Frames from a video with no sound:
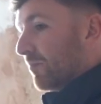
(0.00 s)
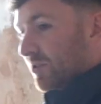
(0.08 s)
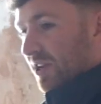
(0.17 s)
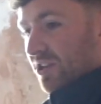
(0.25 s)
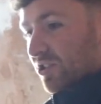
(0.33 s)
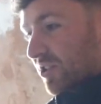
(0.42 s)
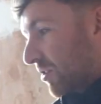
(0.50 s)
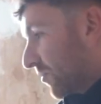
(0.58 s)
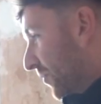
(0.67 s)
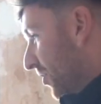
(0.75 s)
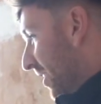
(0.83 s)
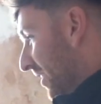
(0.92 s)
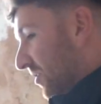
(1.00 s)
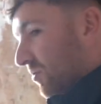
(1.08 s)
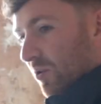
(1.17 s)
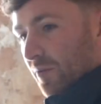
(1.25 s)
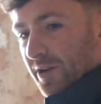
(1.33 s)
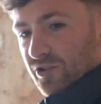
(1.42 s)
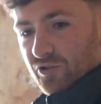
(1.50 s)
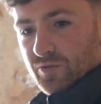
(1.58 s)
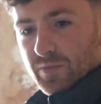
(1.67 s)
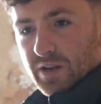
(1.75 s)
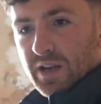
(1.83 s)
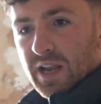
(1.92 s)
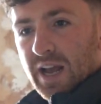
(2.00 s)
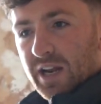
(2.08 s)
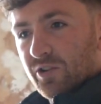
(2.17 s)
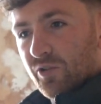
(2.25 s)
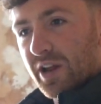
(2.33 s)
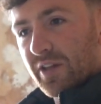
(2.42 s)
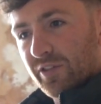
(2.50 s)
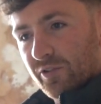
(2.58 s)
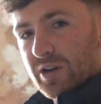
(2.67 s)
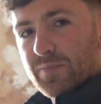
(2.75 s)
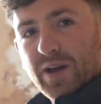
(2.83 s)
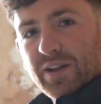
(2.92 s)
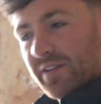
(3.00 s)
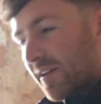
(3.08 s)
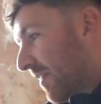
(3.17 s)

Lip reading: me to remove the bathroom upstairs, replace it with a bedroom,